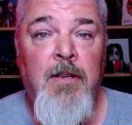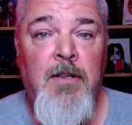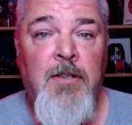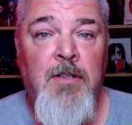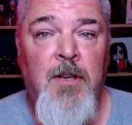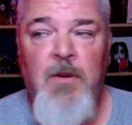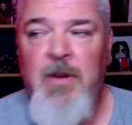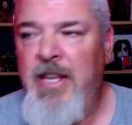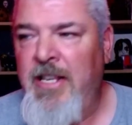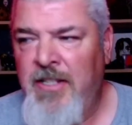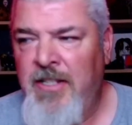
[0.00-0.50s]

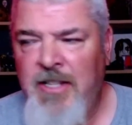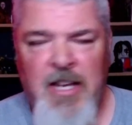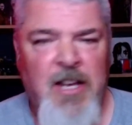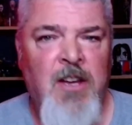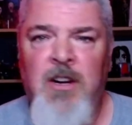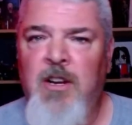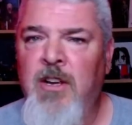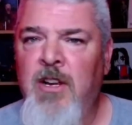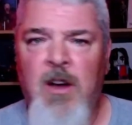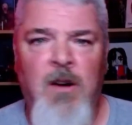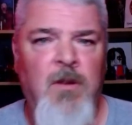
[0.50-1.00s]
So is he
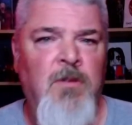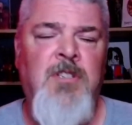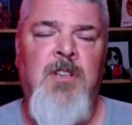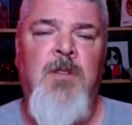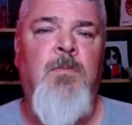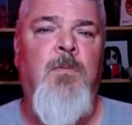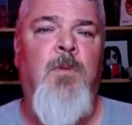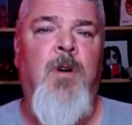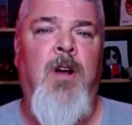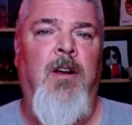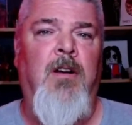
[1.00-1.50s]
going to go
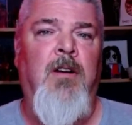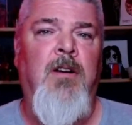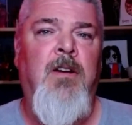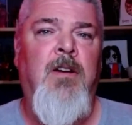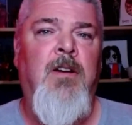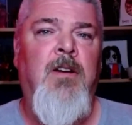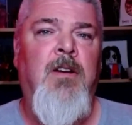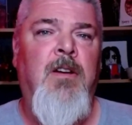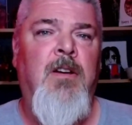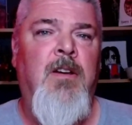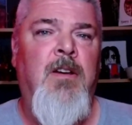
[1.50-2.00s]
somewhere?
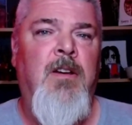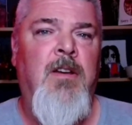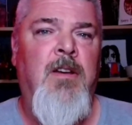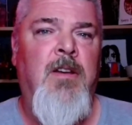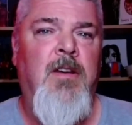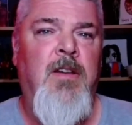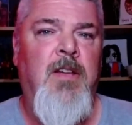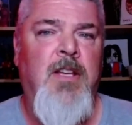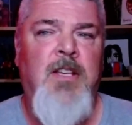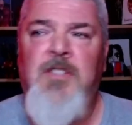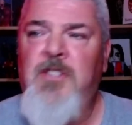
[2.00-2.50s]

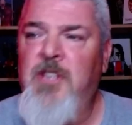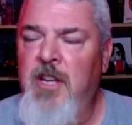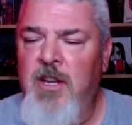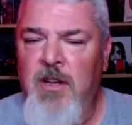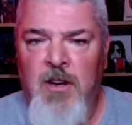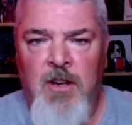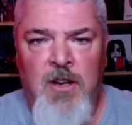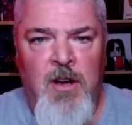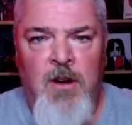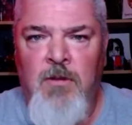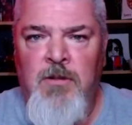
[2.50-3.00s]
Is he
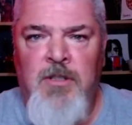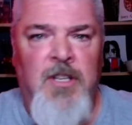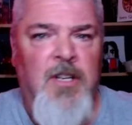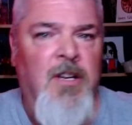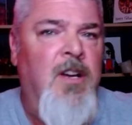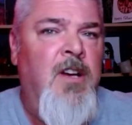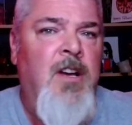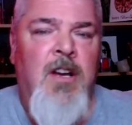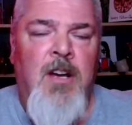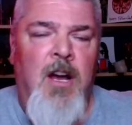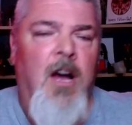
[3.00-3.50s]
going to go to
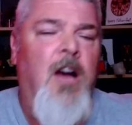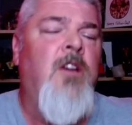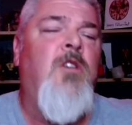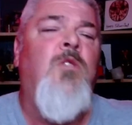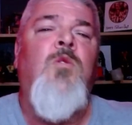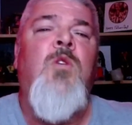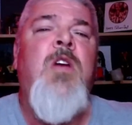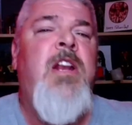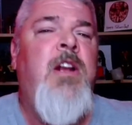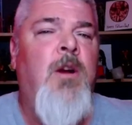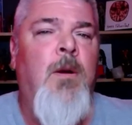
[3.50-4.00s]
a
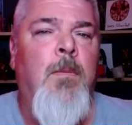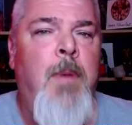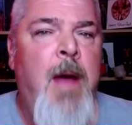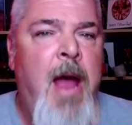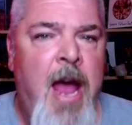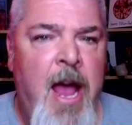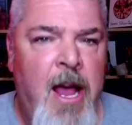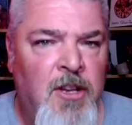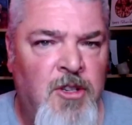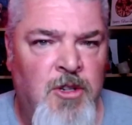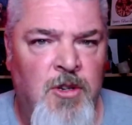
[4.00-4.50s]
greener
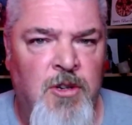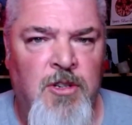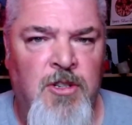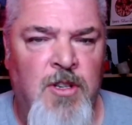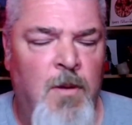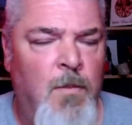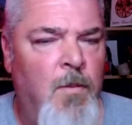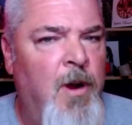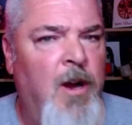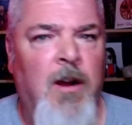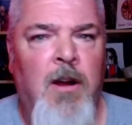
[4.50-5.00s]
pasture
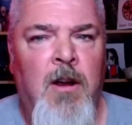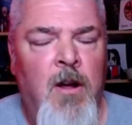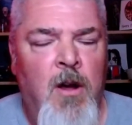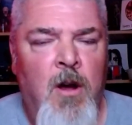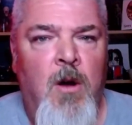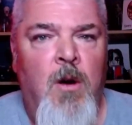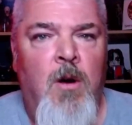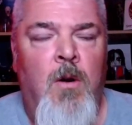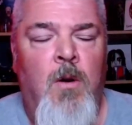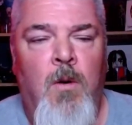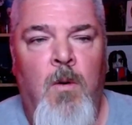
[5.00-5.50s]
somewhere?
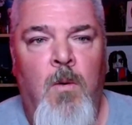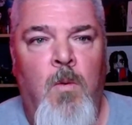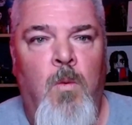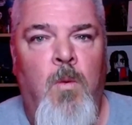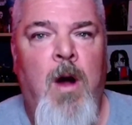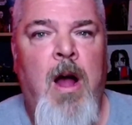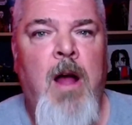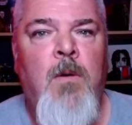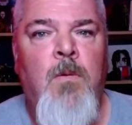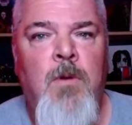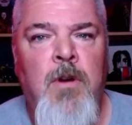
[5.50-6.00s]

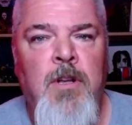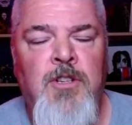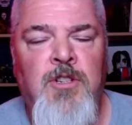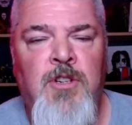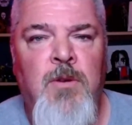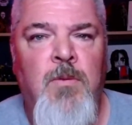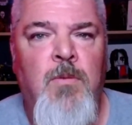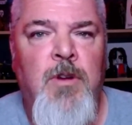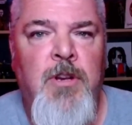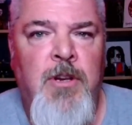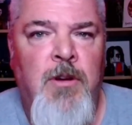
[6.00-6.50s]
Why would
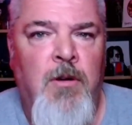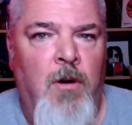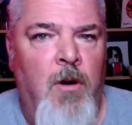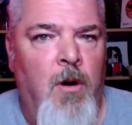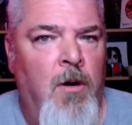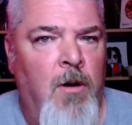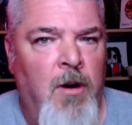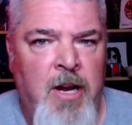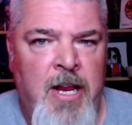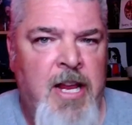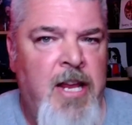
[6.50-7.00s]
you when you're
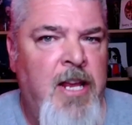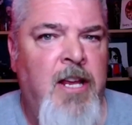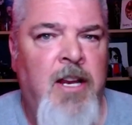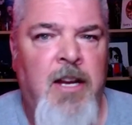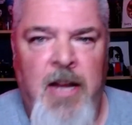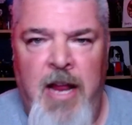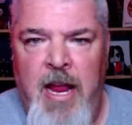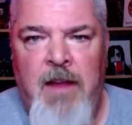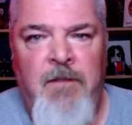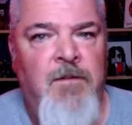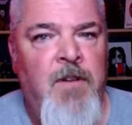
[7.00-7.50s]
already in
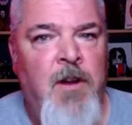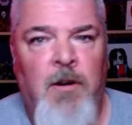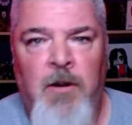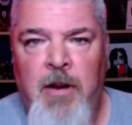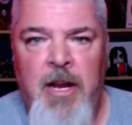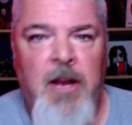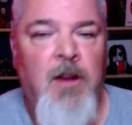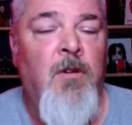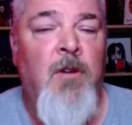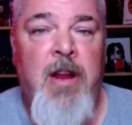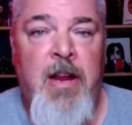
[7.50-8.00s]
a very
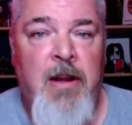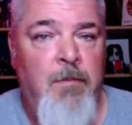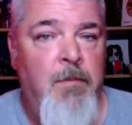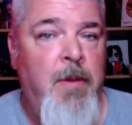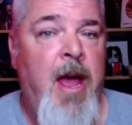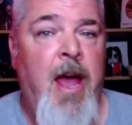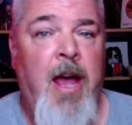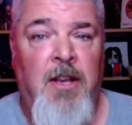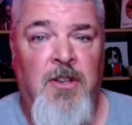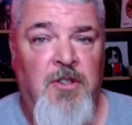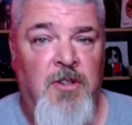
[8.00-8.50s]
green
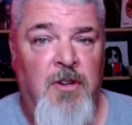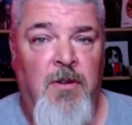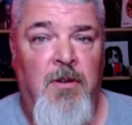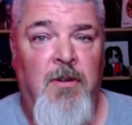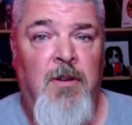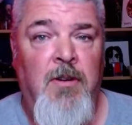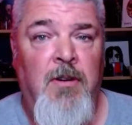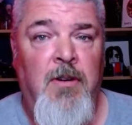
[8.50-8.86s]
pasture?